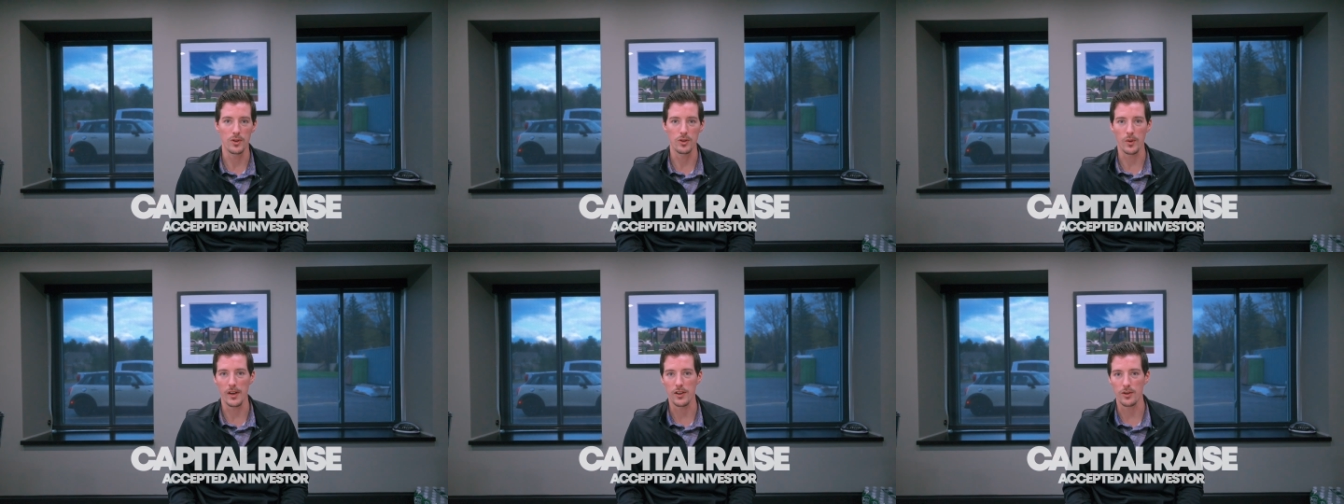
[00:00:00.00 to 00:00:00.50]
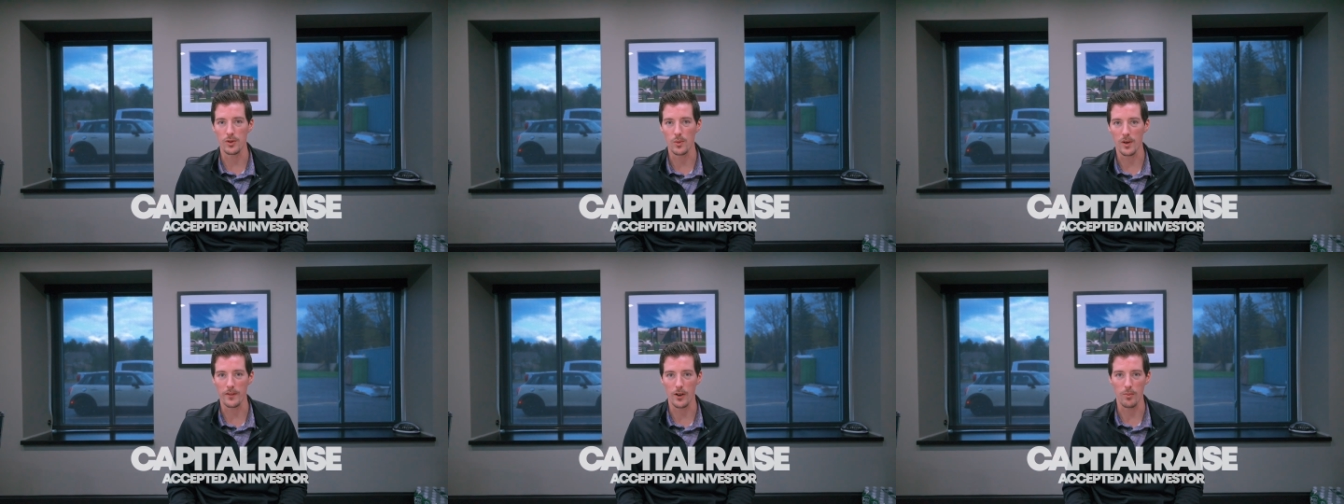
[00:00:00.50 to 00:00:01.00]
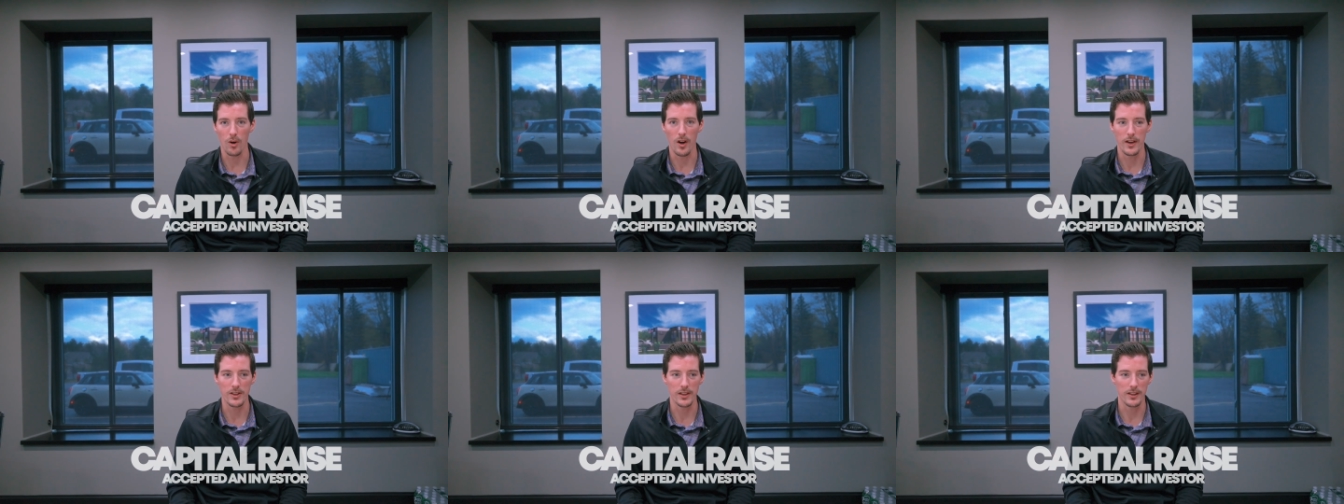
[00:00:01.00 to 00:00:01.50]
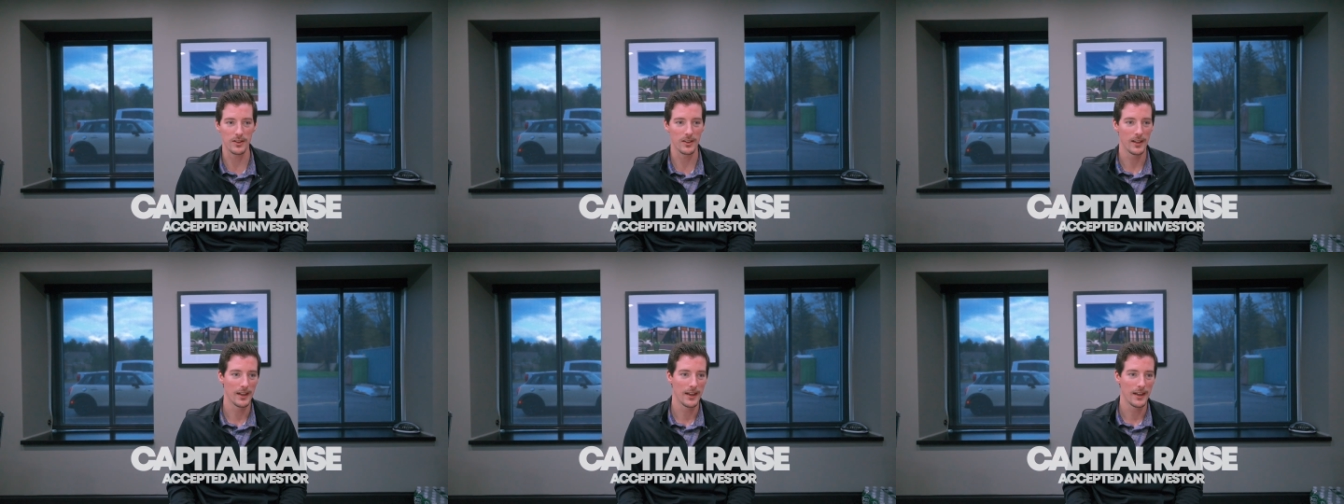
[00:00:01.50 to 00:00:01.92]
join into one of our projects.